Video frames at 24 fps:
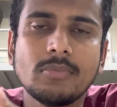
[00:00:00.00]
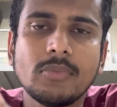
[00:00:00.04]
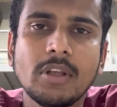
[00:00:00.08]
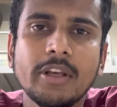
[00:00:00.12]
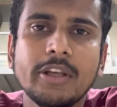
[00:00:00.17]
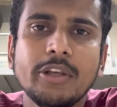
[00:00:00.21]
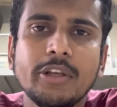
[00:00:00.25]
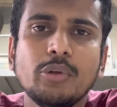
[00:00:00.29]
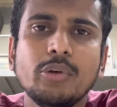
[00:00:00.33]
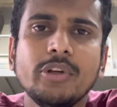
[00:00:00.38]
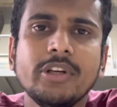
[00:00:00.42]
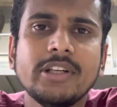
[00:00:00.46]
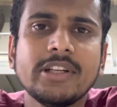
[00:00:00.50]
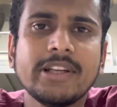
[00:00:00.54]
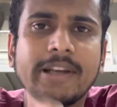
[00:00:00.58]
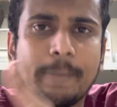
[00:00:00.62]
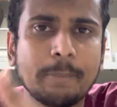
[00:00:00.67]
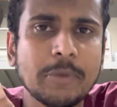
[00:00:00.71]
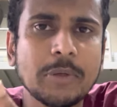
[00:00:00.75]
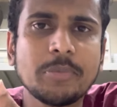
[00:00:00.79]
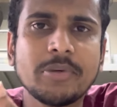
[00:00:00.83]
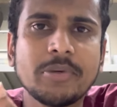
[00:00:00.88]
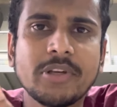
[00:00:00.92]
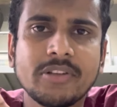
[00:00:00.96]
you need an
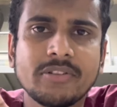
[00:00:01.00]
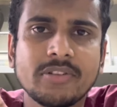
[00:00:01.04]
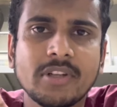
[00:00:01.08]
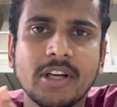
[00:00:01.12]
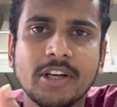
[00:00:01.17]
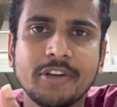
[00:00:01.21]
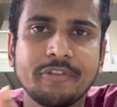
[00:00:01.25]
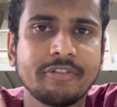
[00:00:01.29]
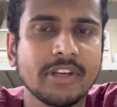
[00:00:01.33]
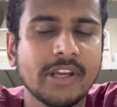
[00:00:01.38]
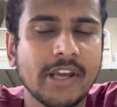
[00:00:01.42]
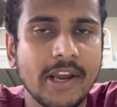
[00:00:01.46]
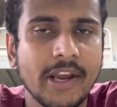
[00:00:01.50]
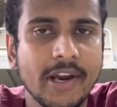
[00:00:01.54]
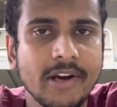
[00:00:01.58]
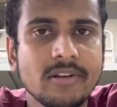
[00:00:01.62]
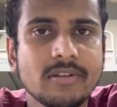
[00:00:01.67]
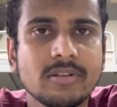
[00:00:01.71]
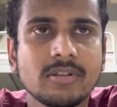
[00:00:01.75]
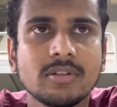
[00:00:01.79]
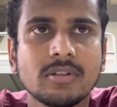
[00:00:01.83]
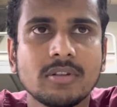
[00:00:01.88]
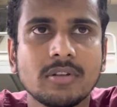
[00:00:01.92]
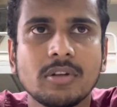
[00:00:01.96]
MBBS certificate,
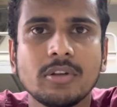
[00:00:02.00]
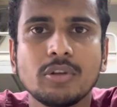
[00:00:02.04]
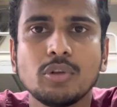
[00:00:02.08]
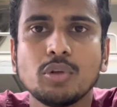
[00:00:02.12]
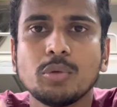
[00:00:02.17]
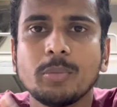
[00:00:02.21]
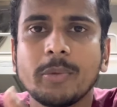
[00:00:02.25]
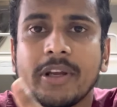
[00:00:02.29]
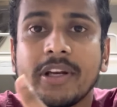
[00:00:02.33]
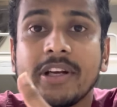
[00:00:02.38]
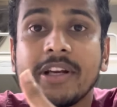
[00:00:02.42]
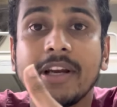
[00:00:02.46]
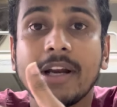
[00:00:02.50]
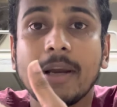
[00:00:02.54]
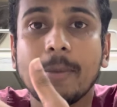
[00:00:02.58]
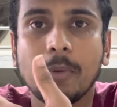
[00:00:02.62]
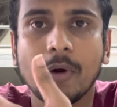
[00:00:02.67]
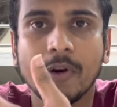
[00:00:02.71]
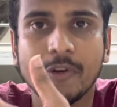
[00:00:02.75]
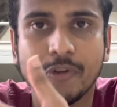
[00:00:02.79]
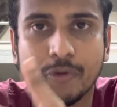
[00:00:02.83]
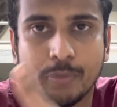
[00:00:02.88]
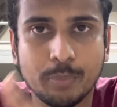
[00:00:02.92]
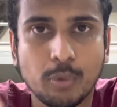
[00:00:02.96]
you may need a
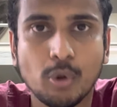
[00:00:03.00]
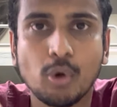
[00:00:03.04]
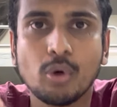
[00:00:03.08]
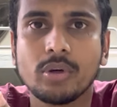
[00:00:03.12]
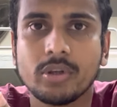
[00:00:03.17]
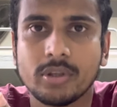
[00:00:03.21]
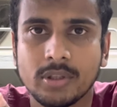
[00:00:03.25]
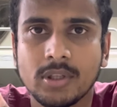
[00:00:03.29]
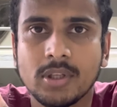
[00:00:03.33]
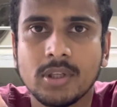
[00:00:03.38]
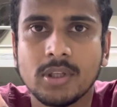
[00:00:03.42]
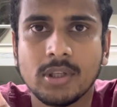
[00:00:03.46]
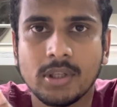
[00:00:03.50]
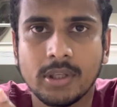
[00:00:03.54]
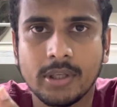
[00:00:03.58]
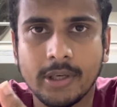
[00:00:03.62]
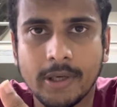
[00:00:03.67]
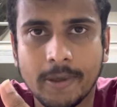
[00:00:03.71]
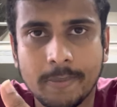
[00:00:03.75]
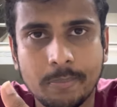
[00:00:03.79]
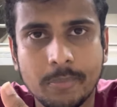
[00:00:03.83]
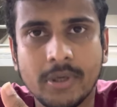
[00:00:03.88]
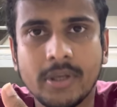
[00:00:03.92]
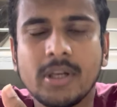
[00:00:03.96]
passport
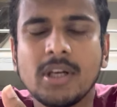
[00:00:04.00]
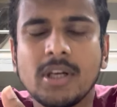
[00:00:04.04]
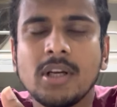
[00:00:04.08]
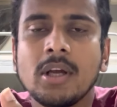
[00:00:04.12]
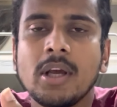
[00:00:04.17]
number,